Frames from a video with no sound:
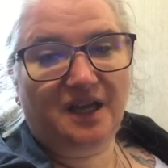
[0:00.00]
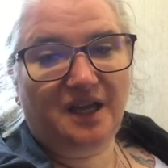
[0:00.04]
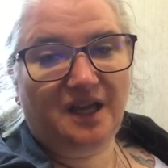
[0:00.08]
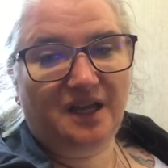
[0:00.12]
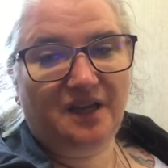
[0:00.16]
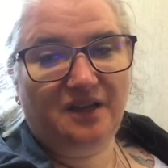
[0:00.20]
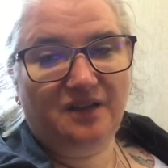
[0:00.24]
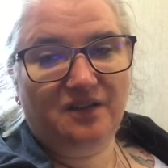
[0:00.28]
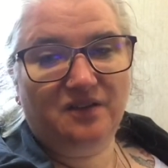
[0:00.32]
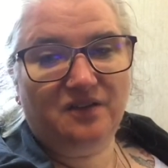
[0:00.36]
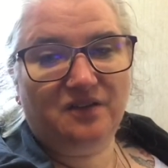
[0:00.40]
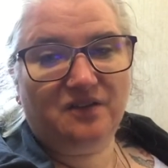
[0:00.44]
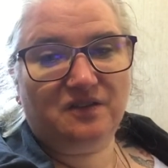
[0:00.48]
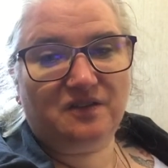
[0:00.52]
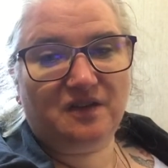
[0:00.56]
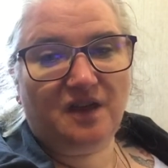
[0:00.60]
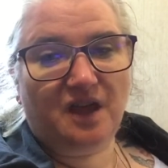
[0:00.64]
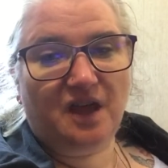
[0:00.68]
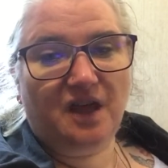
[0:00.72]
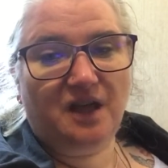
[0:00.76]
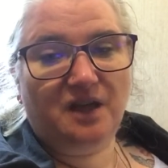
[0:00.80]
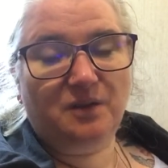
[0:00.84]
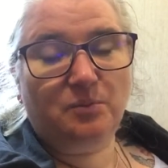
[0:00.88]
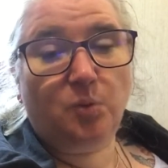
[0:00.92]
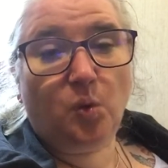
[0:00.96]
is
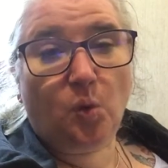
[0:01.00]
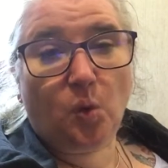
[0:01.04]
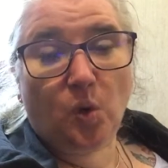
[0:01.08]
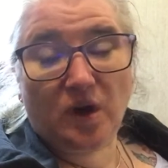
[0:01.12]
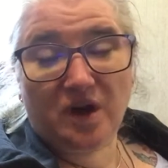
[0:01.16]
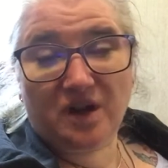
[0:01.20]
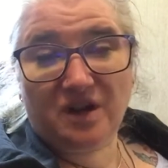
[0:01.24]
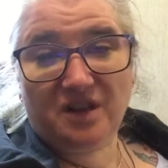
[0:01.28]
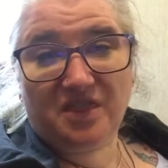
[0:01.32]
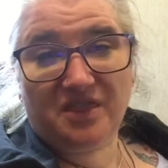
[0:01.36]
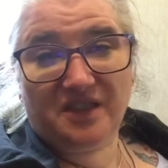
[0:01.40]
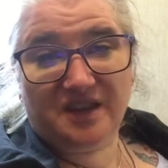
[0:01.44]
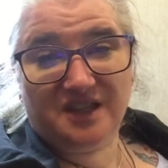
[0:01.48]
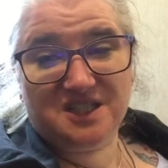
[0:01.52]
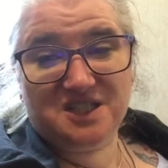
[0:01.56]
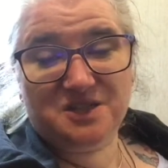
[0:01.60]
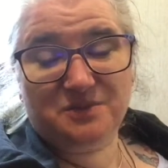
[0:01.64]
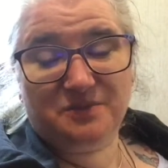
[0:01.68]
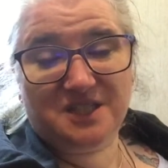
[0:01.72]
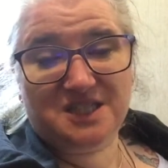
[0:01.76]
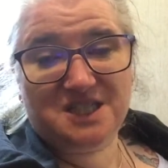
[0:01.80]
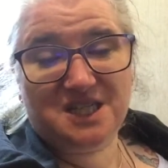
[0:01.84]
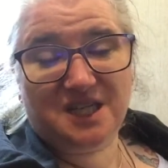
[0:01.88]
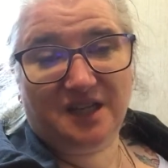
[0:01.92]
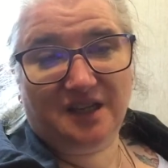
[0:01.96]
an important thing to
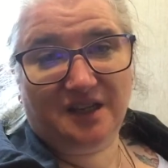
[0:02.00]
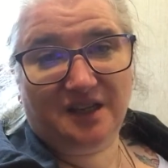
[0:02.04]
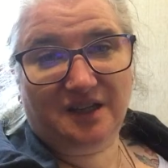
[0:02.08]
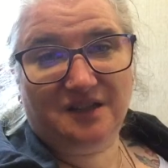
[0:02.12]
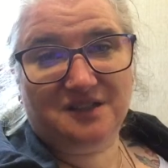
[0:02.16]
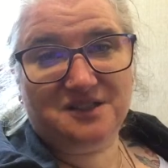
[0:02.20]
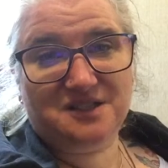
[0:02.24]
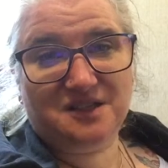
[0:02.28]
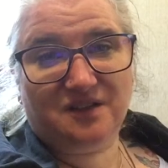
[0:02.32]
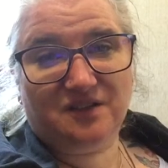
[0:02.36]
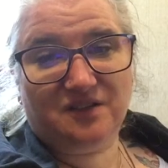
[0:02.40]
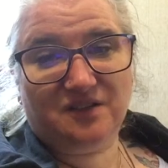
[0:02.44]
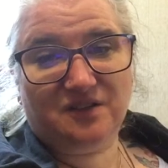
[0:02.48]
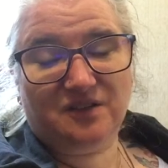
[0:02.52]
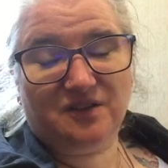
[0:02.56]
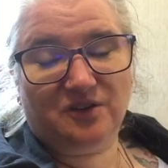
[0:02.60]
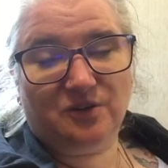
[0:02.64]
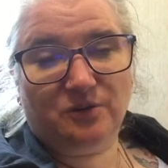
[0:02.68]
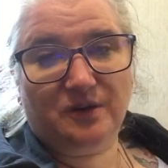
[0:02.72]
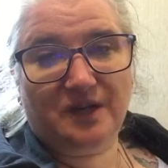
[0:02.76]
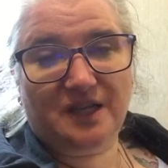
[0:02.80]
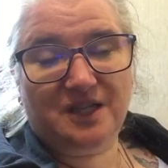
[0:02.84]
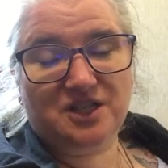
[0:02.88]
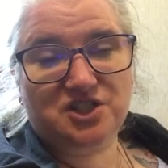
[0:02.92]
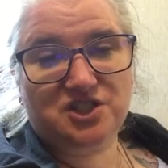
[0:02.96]
be taking into
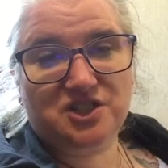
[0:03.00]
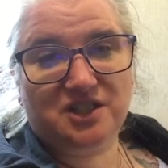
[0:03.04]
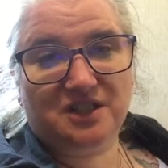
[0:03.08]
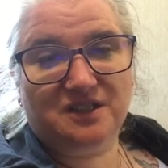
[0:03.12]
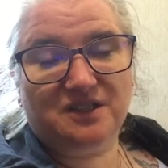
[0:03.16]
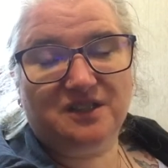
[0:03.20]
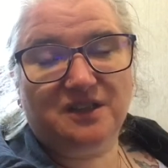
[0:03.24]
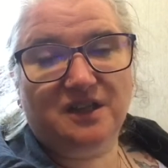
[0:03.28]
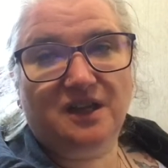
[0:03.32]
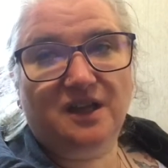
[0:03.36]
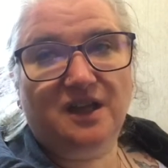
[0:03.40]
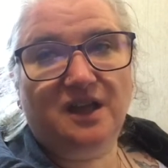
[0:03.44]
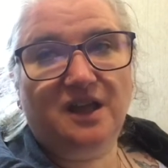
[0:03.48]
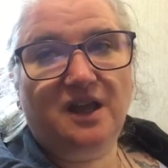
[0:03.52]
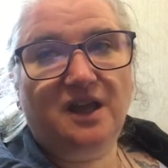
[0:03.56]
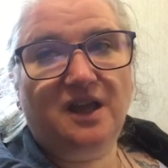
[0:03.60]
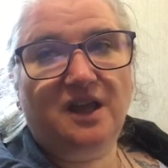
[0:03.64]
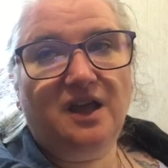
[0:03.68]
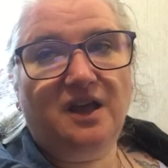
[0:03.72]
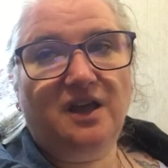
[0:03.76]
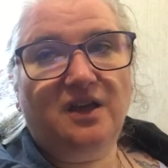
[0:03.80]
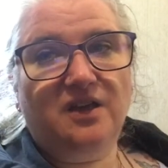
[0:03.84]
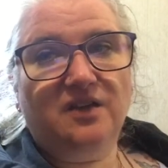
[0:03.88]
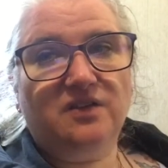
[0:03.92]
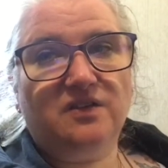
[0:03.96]
consideration
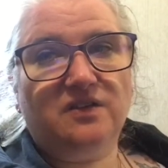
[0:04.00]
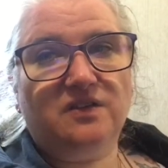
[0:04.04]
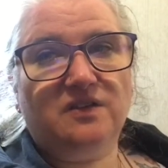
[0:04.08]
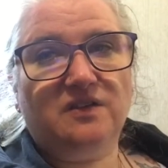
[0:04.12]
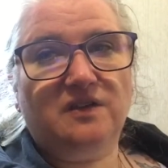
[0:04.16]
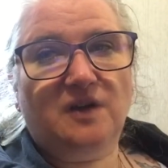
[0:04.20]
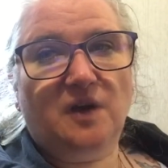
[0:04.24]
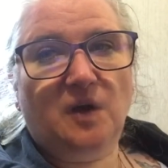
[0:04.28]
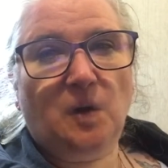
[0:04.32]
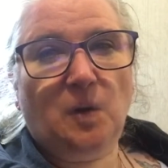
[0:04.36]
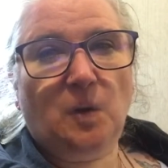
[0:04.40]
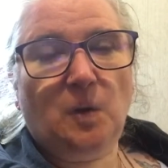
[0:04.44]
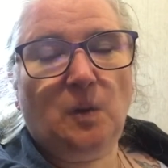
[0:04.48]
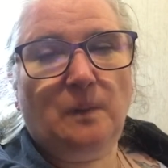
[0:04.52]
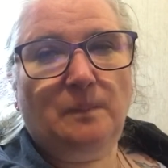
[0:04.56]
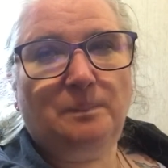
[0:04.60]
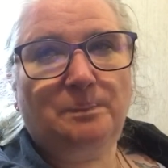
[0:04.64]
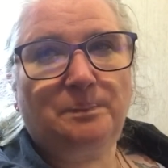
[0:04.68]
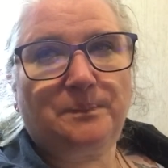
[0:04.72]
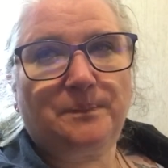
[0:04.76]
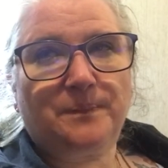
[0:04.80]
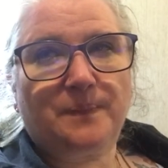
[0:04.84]
so